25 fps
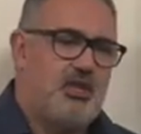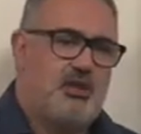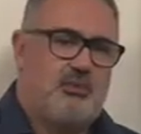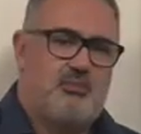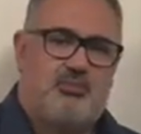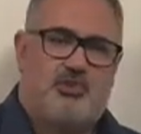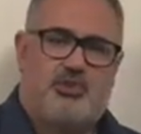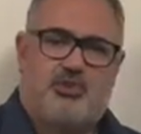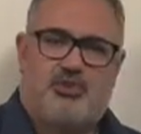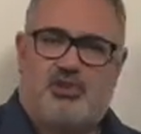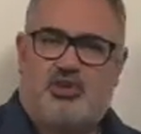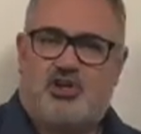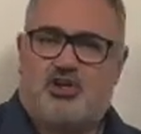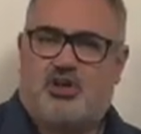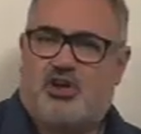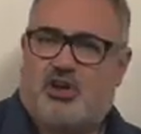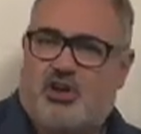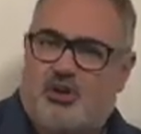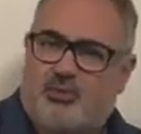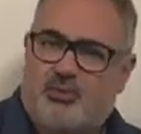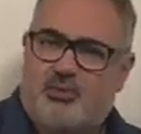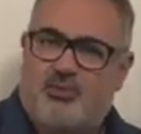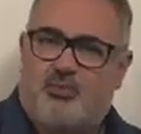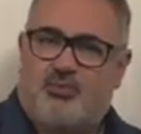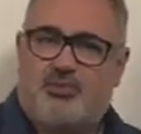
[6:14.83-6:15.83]
but the
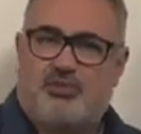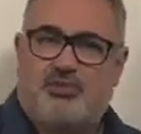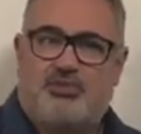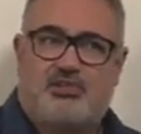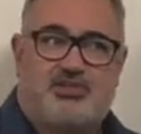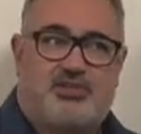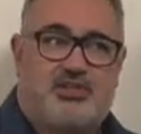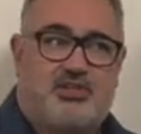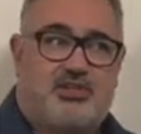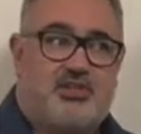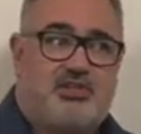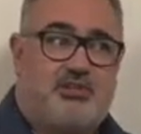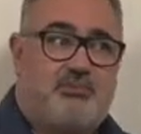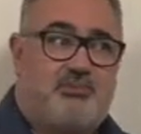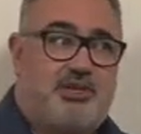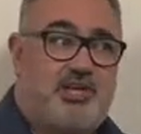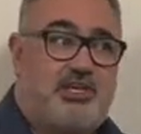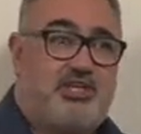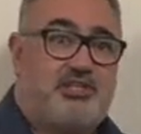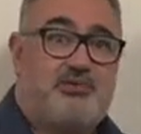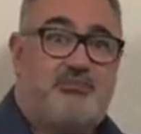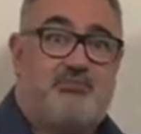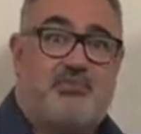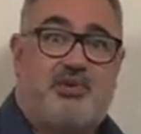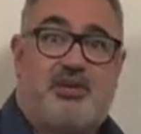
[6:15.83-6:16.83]
common ones are the
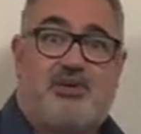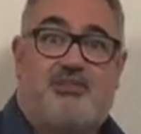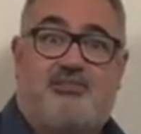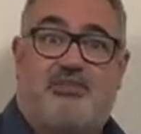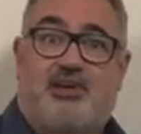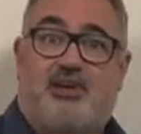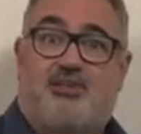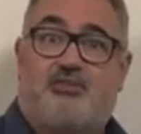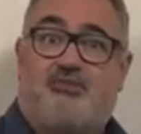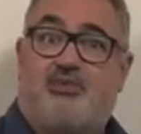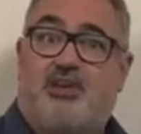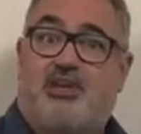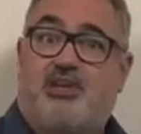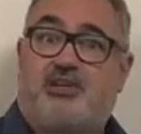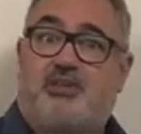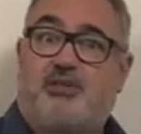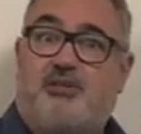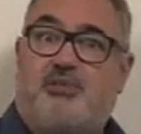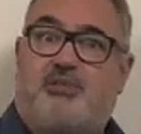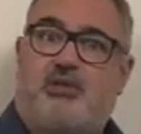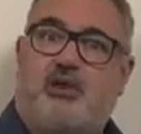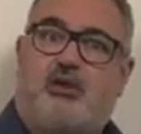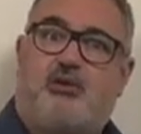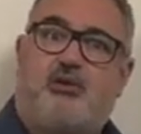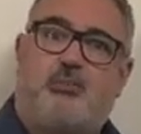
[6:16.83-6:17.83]
patient might have had
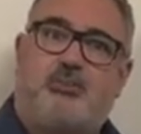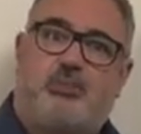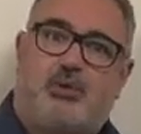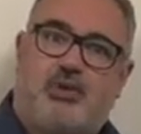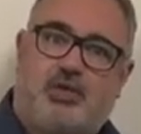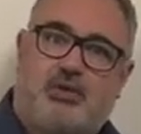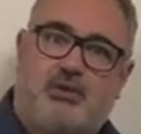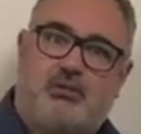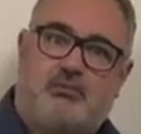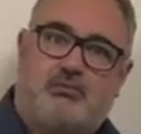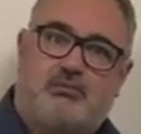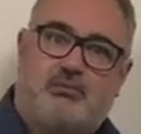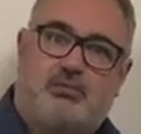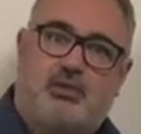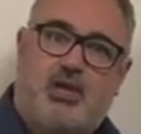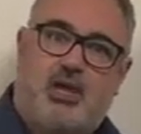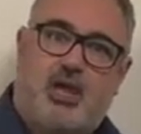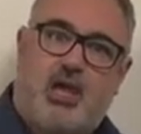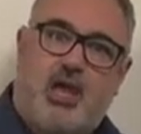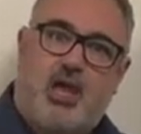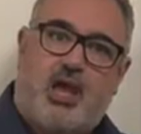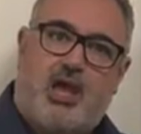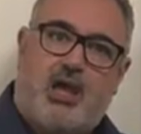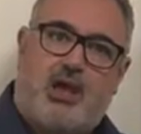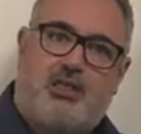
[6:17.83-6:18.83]
radiotherapy
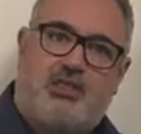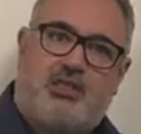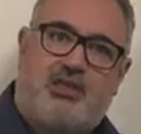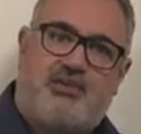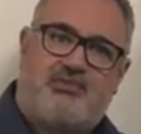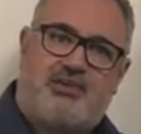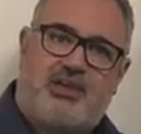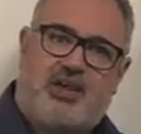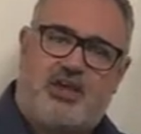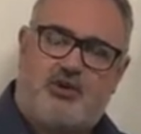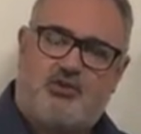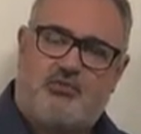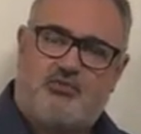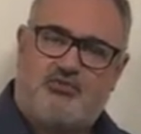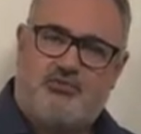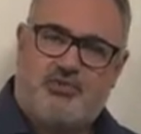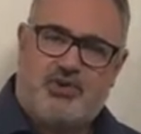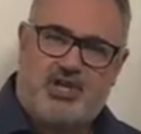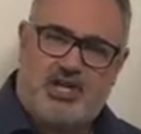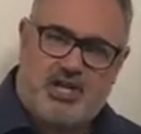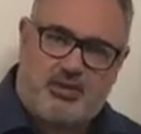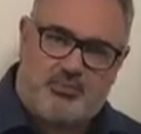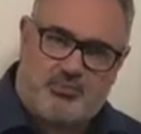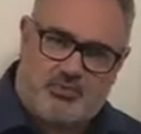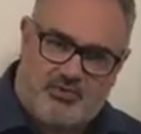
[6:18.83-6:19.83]
and they've had a
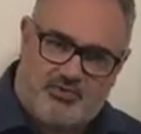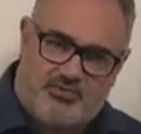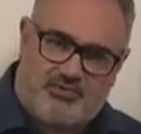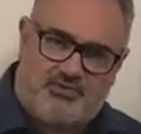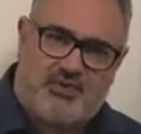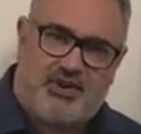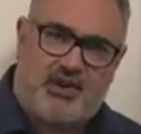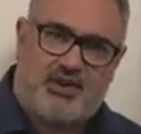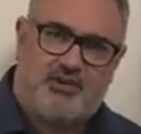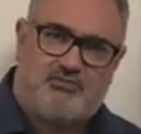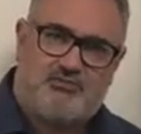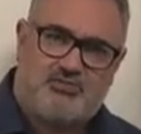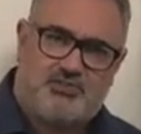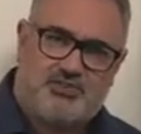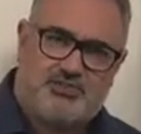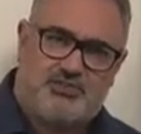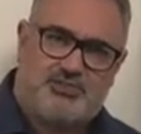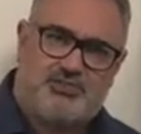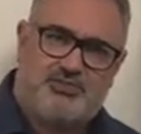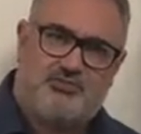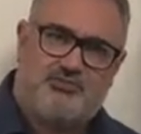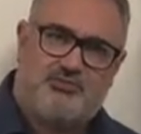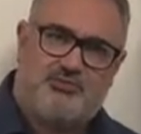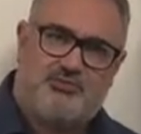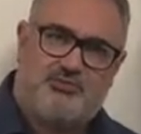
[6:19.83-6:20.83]
really profound
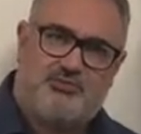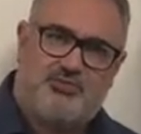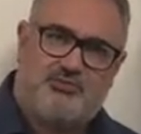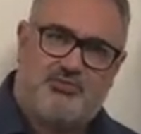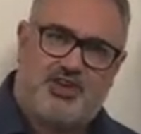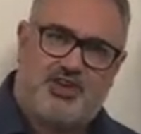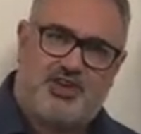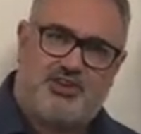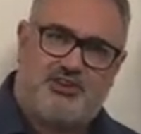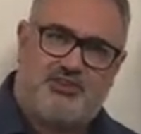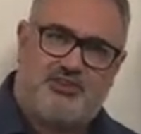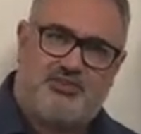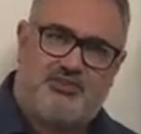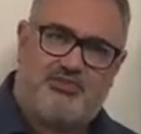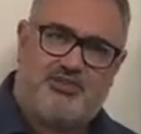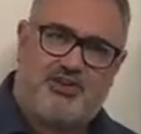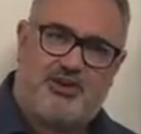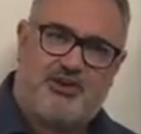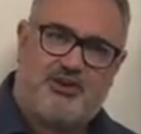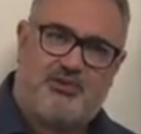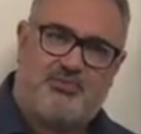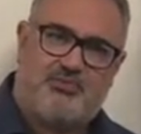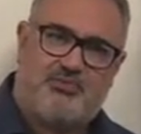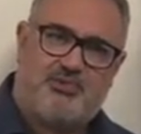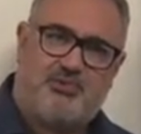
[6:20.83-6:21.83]
result from the
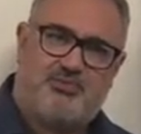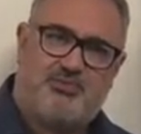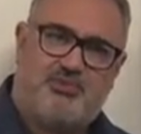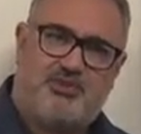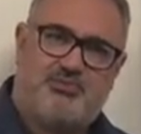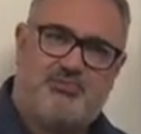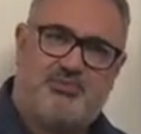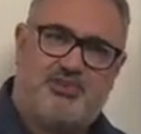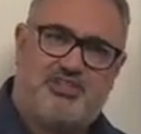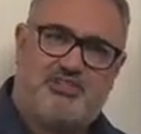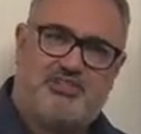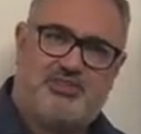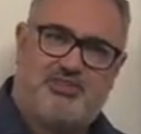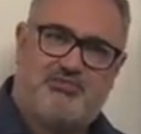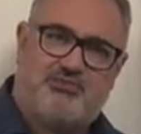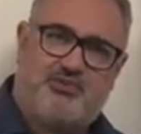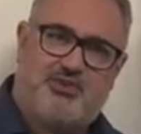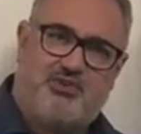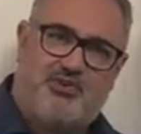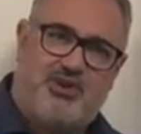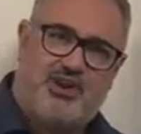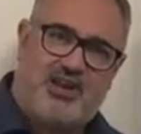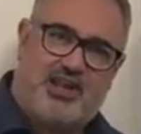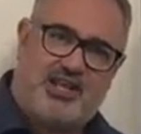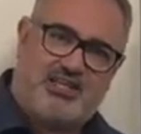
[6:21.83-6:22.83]
radiotherapy, which means they've
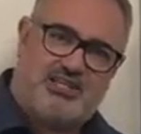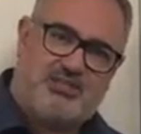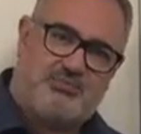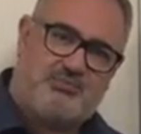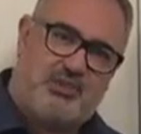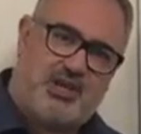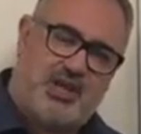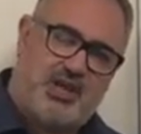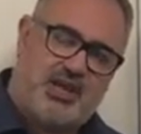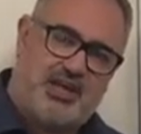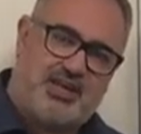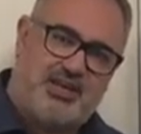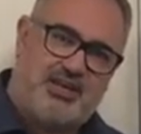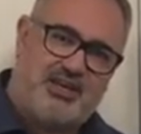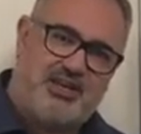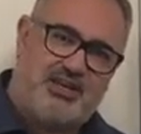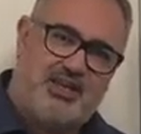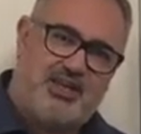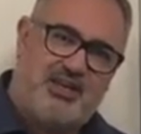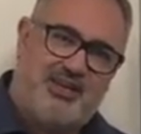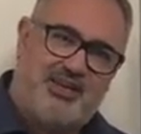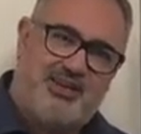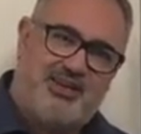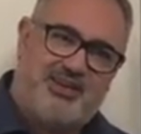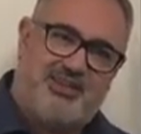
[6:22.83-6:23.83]
got less pain,
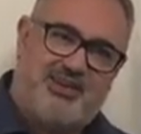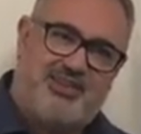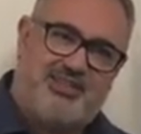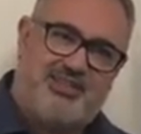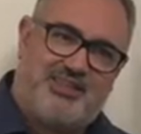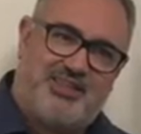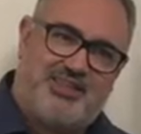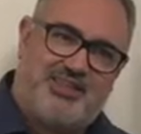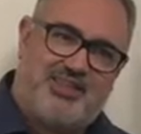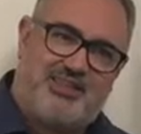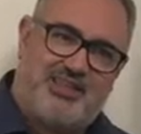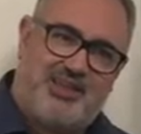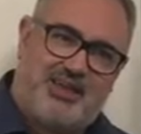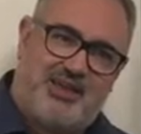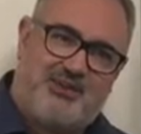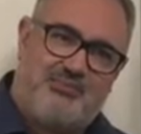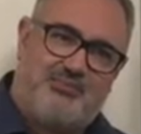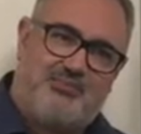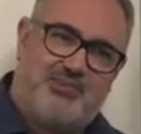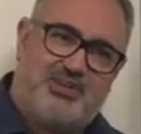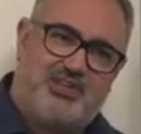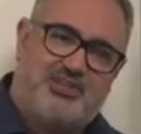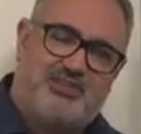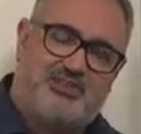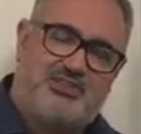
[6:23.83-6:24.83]
and then that
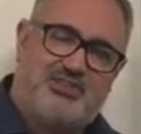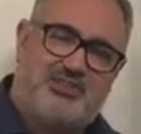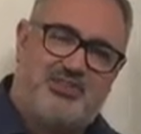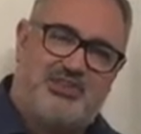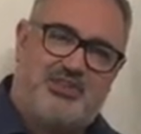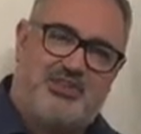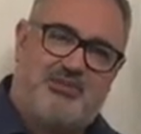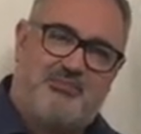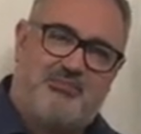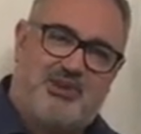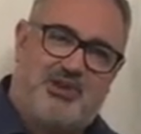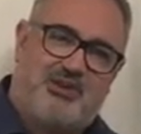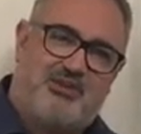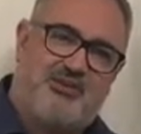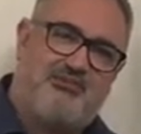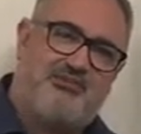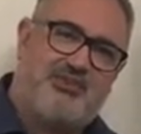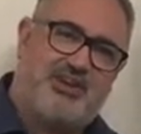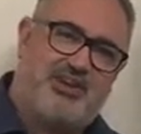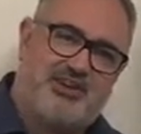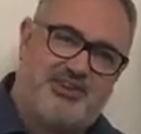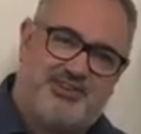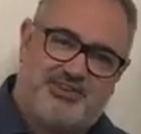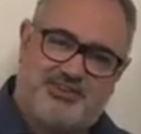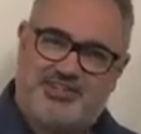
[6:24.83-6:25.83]
means that the amount of
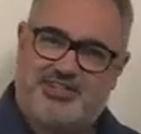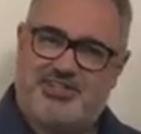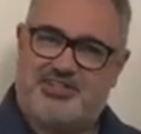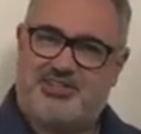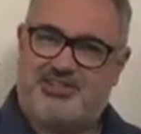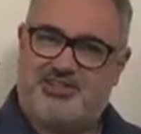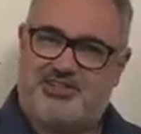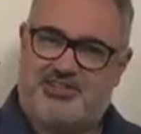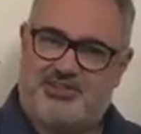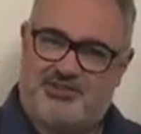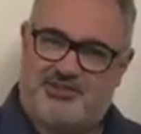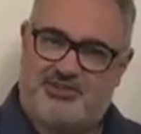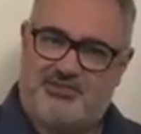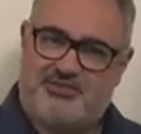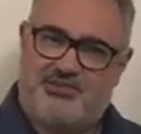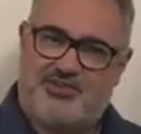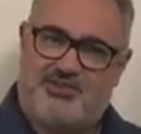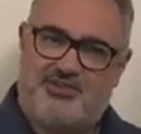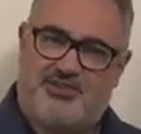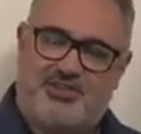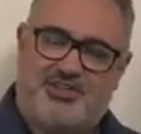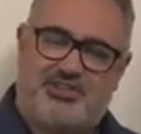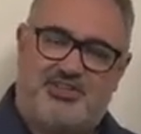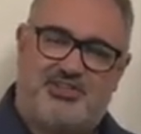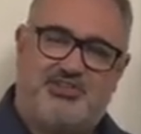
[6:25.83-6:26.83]
analgesia that are
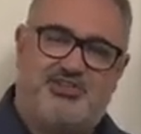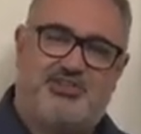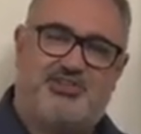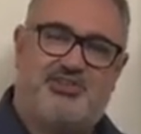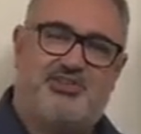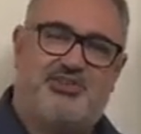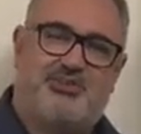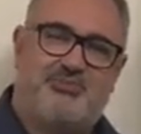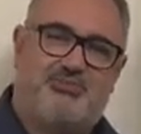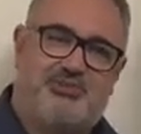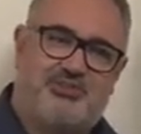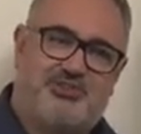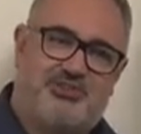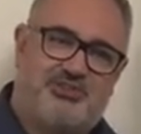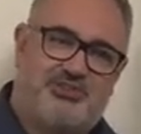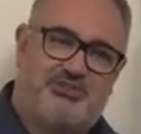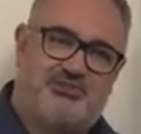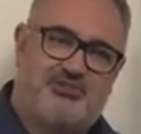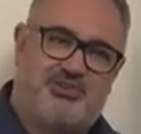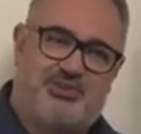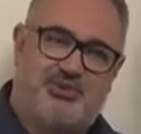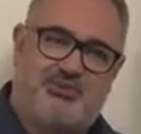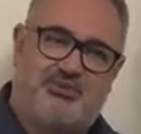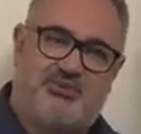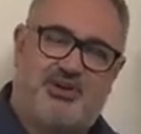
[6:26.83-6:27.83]
on is surplus to
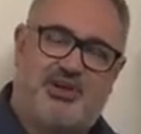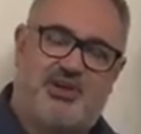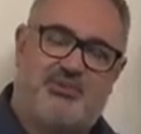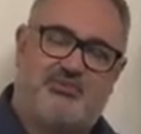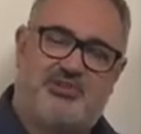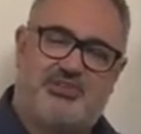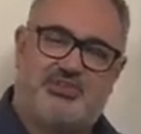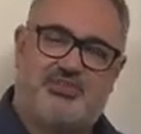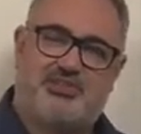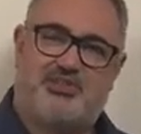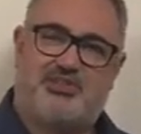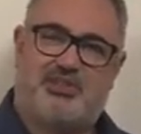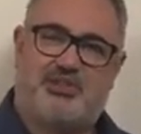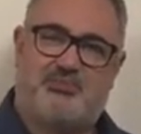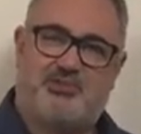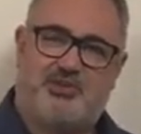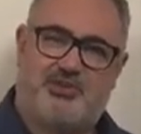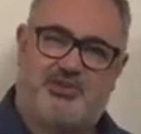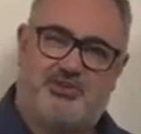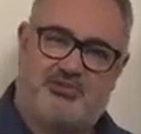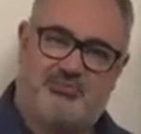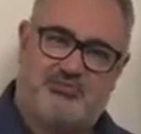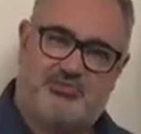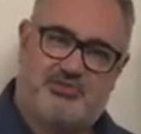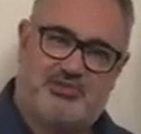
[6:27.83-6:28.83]
requirements and they
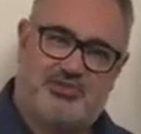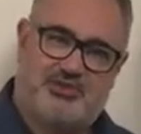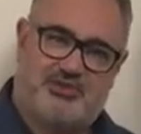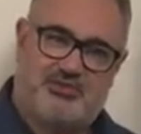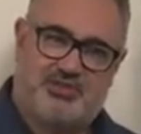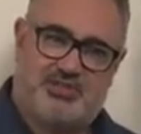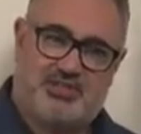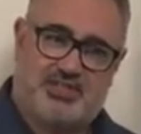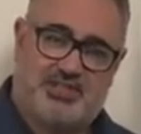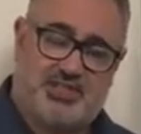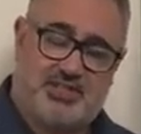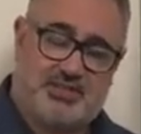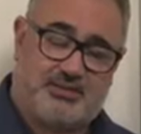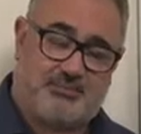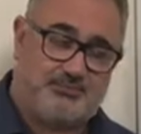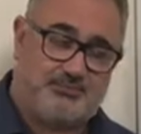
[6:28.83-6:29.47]
become toxic.